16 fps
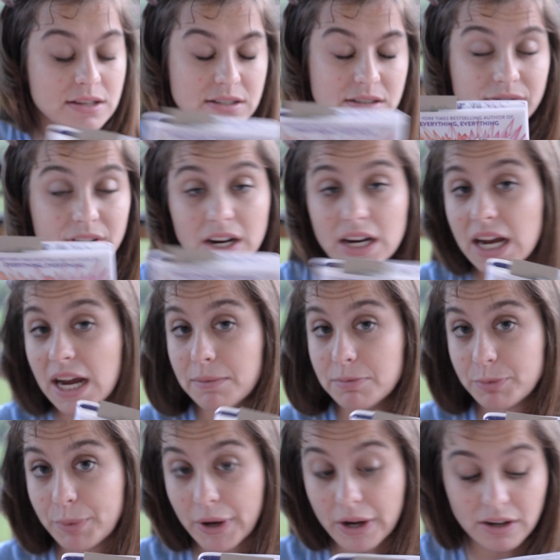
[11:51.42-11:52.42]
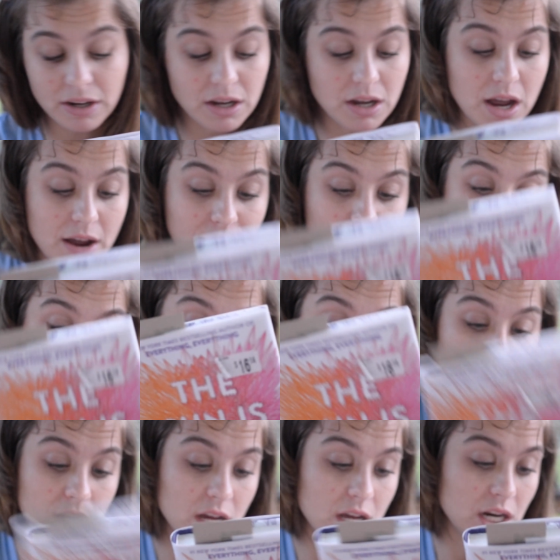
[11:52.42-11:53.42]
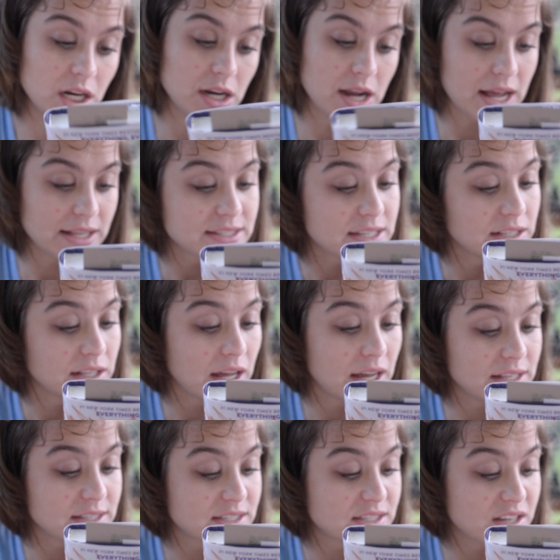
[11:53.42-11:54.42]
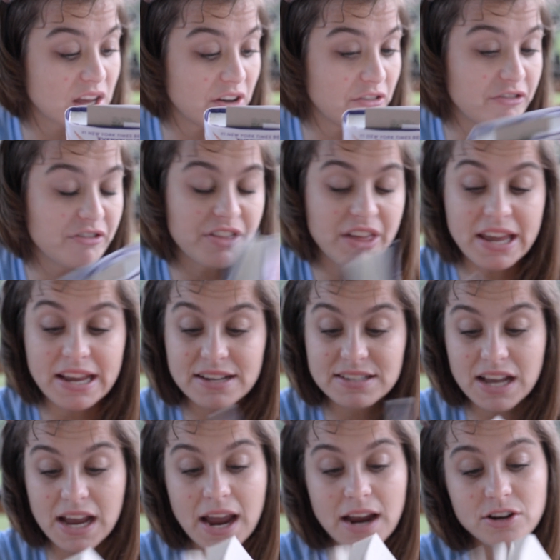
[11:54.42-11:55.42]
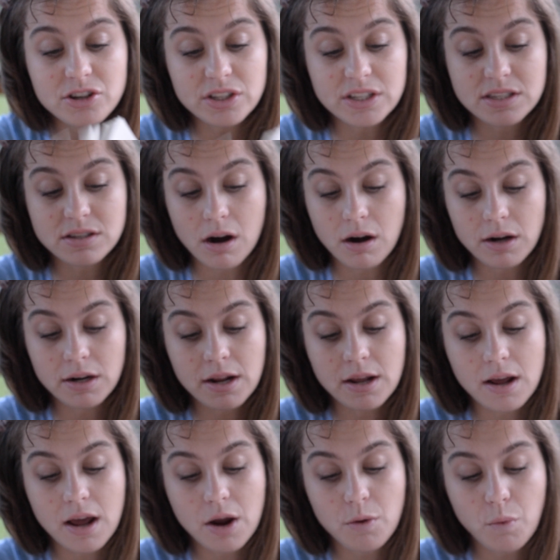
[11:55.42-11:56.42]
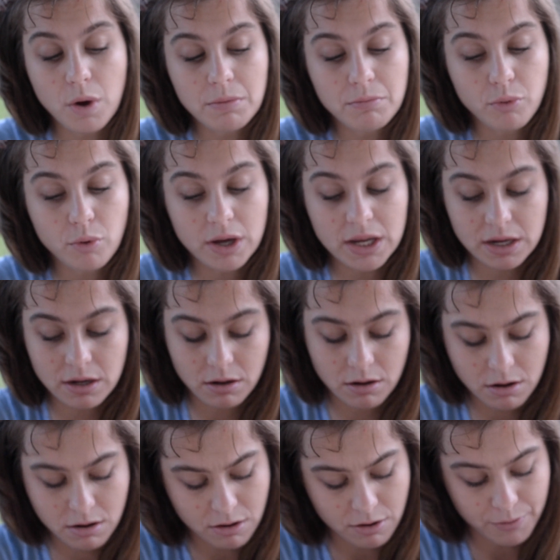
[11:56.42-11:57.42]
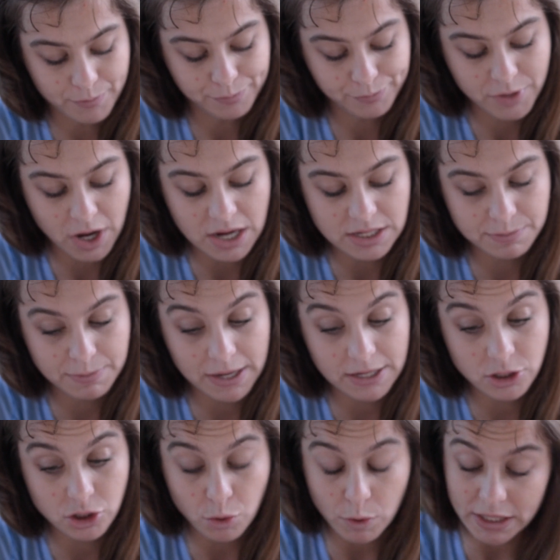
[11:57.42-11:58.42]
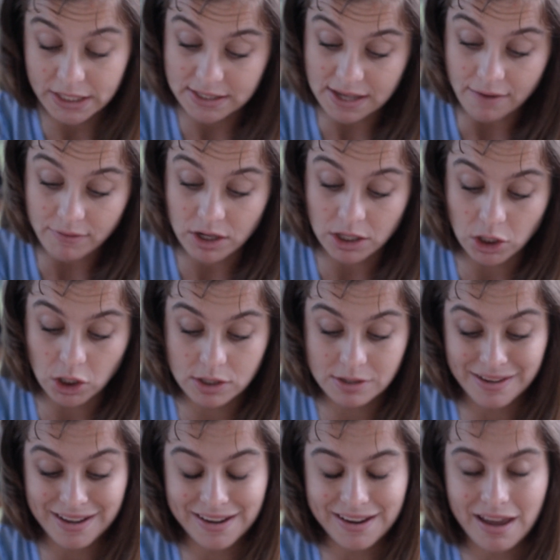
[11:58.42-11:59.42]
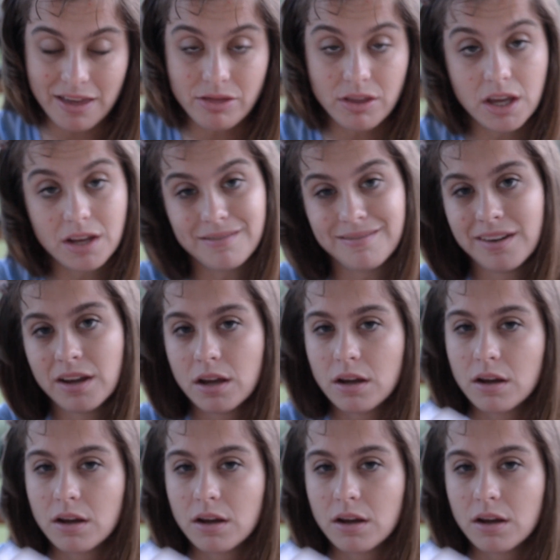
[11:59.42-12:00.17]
This is a very hyped book. I've heard lots and lots of things. I actually started it at one point, got to page 27 it looks like, and then,